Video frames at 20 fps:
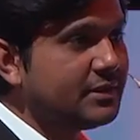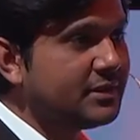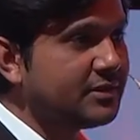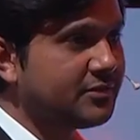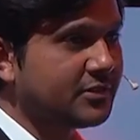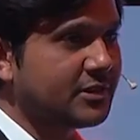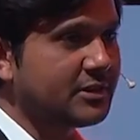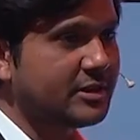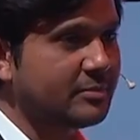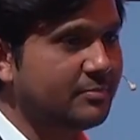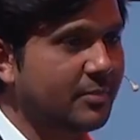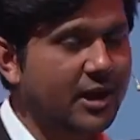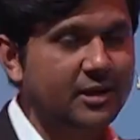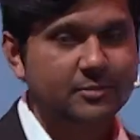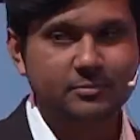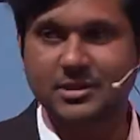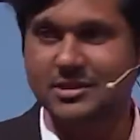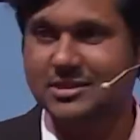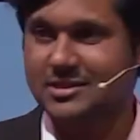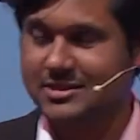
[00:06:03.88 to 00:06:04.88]
different
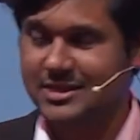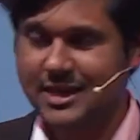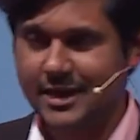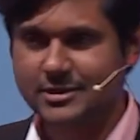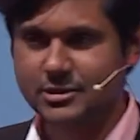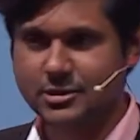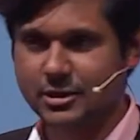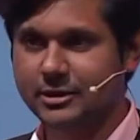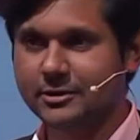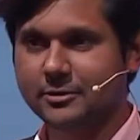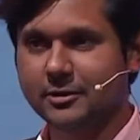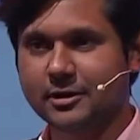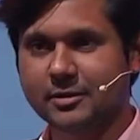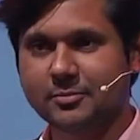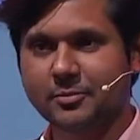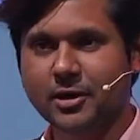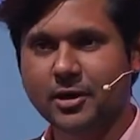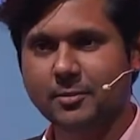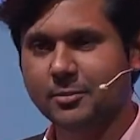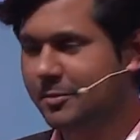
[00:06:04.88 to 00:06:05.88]
departments is actually not a
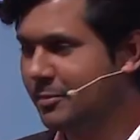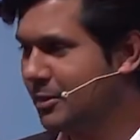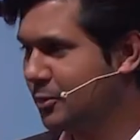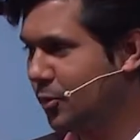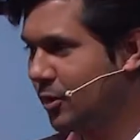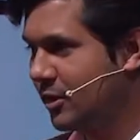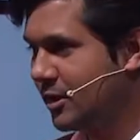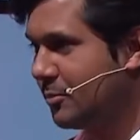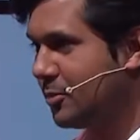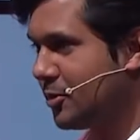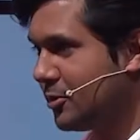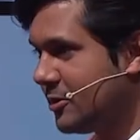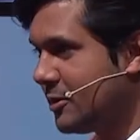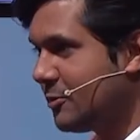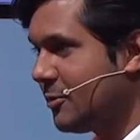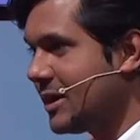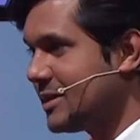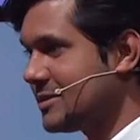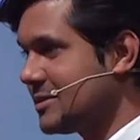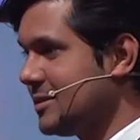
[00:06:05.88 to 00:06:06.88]
problem, and what about the
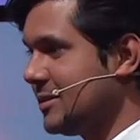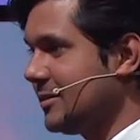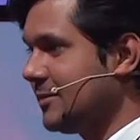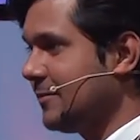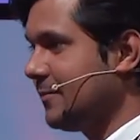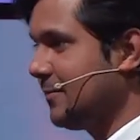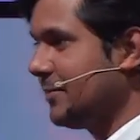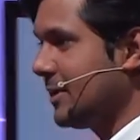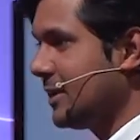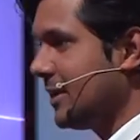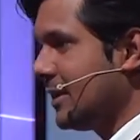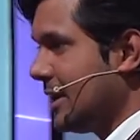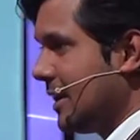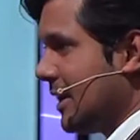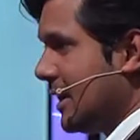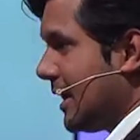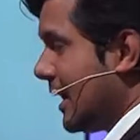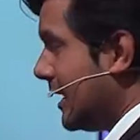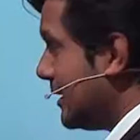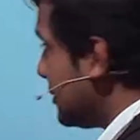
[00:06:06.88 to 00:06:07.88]
rest?
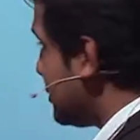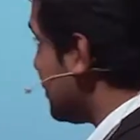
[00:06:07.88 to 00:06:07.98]
And